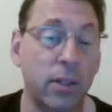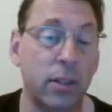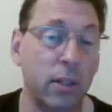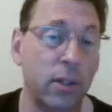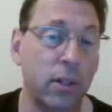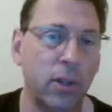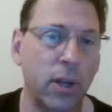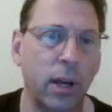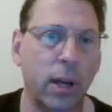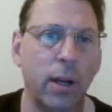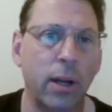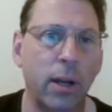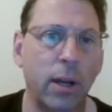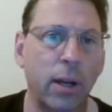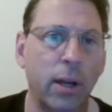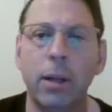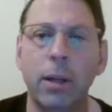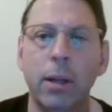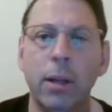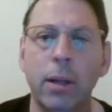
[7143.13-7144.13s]

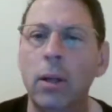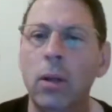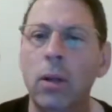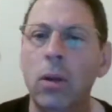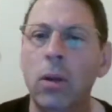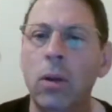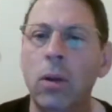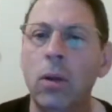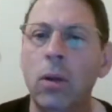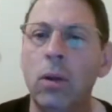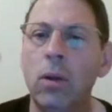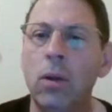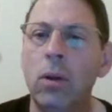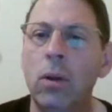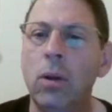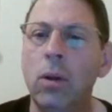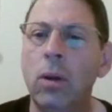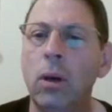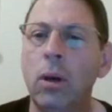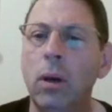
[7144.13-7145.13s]
I did find the
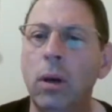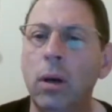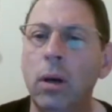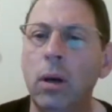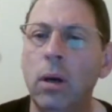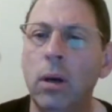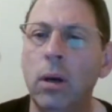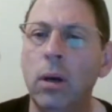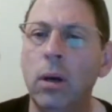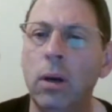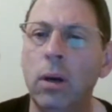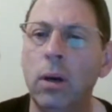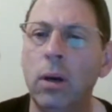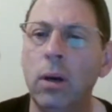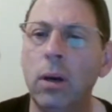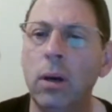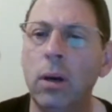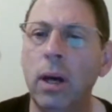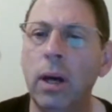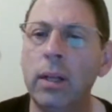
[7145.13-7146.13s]
light. Knew it
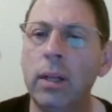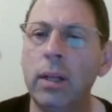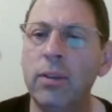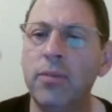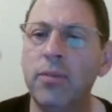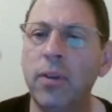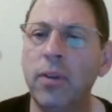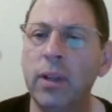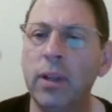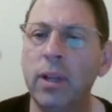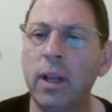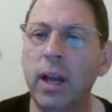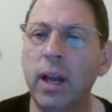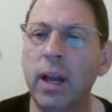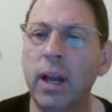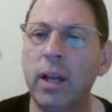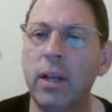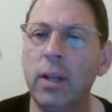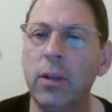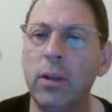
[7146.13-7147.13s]
was before what came
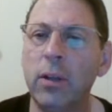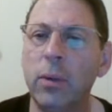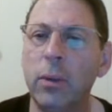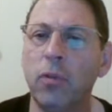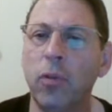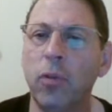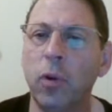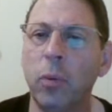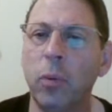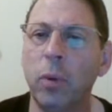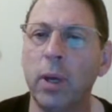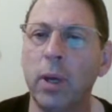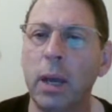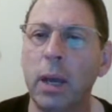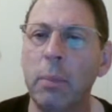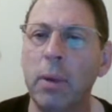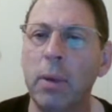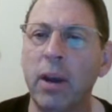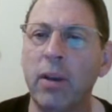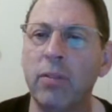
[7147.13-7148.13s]
after. Because
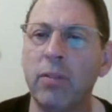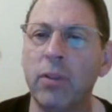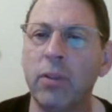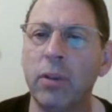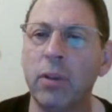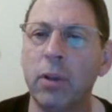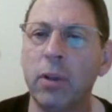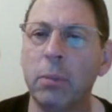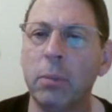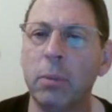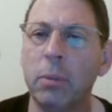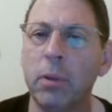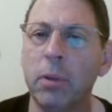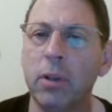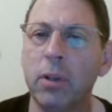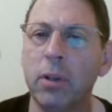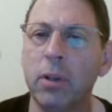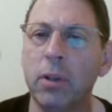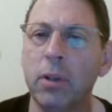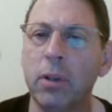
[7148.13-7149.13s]

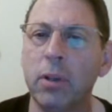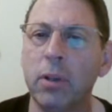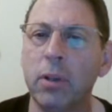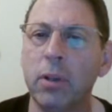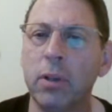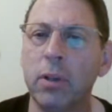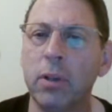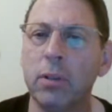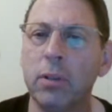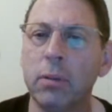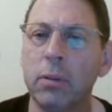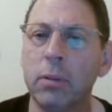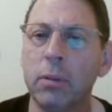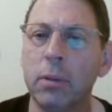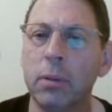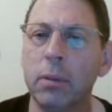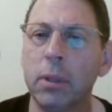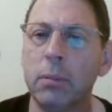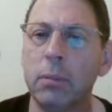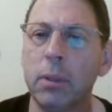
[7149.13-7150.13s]
you were actually
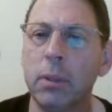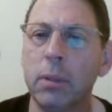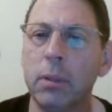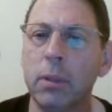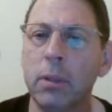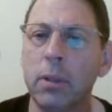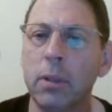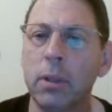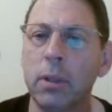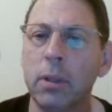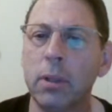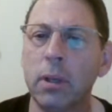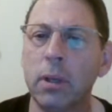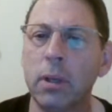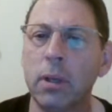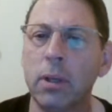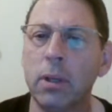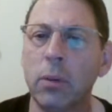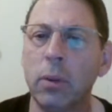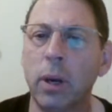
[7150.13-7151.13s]
kidnapped. All right.